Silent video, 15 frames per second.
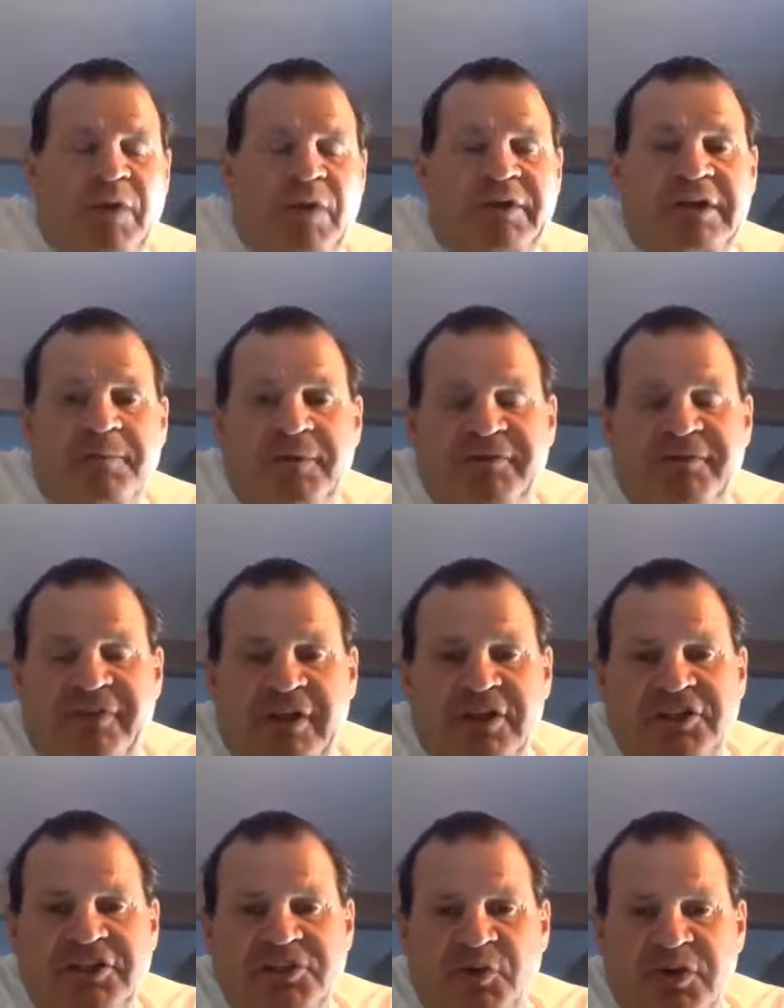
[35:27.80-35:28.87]
Olympic
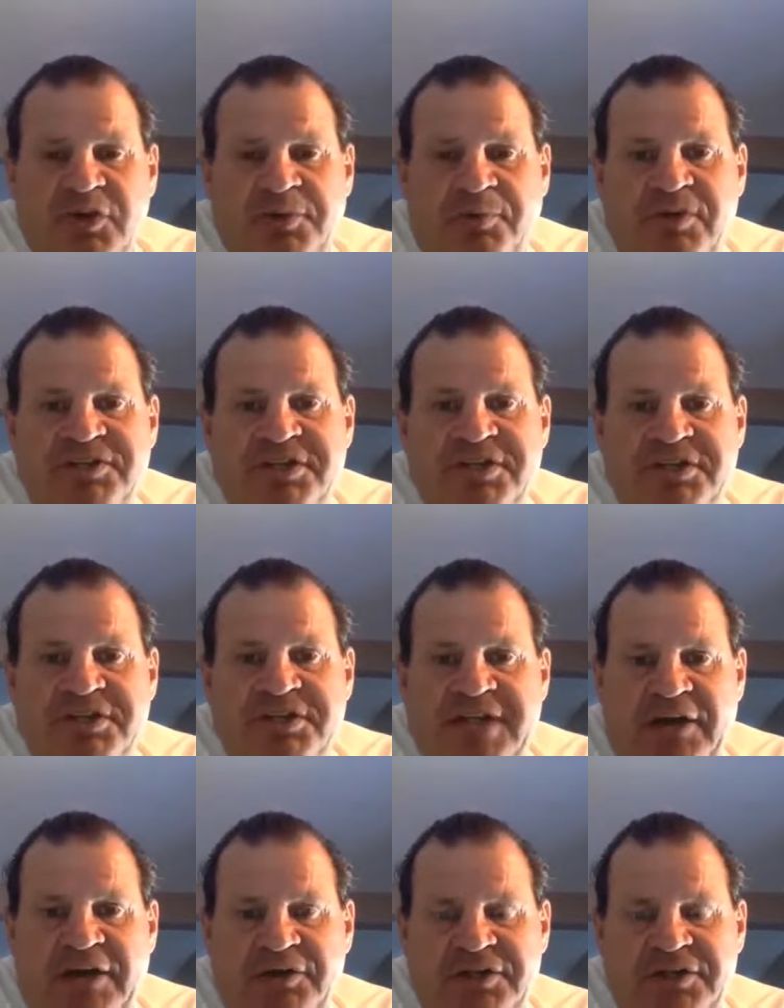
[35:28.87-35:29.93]
Village is where the prison is
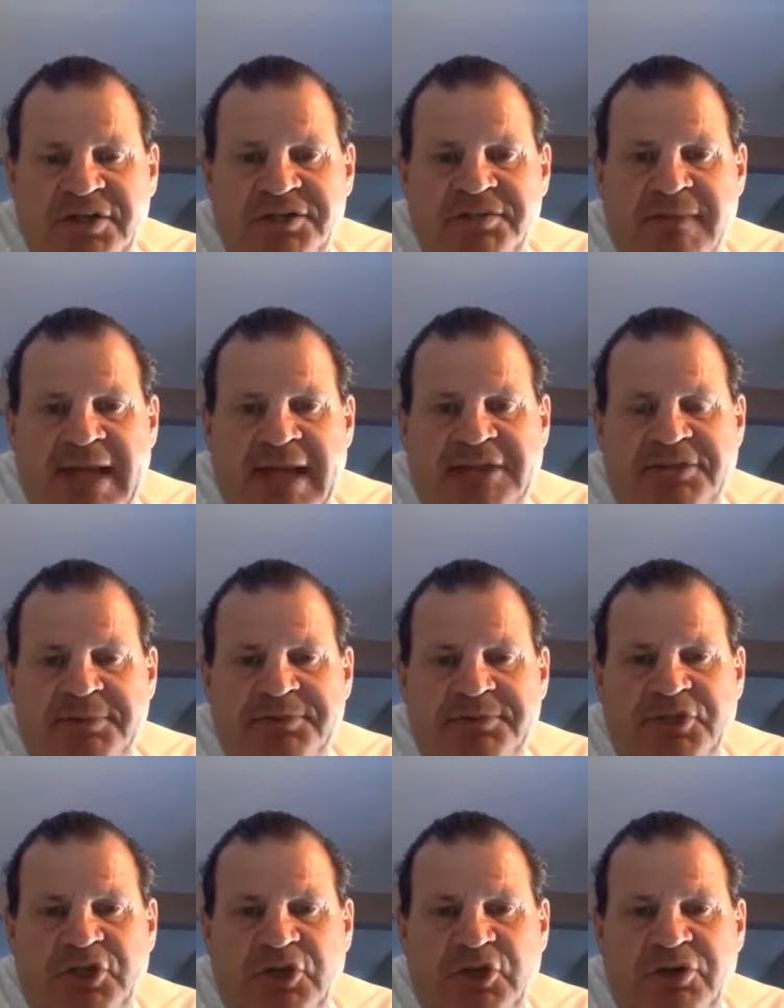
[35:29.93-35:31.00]
now. It's a maximum
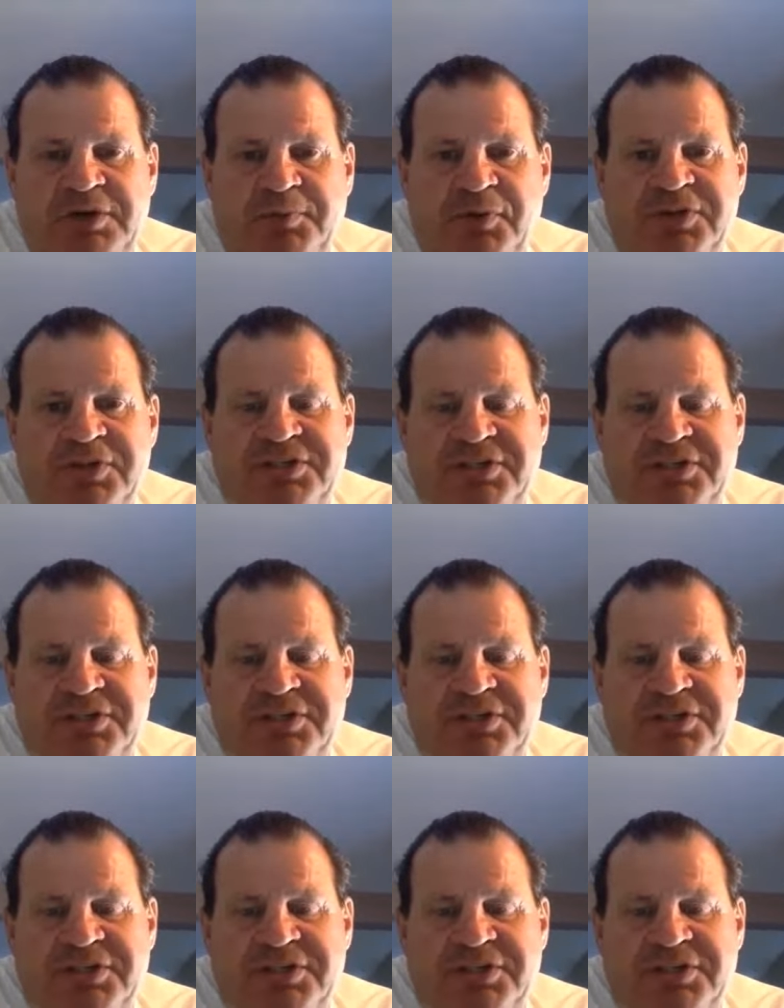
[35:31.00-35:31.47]
security prison.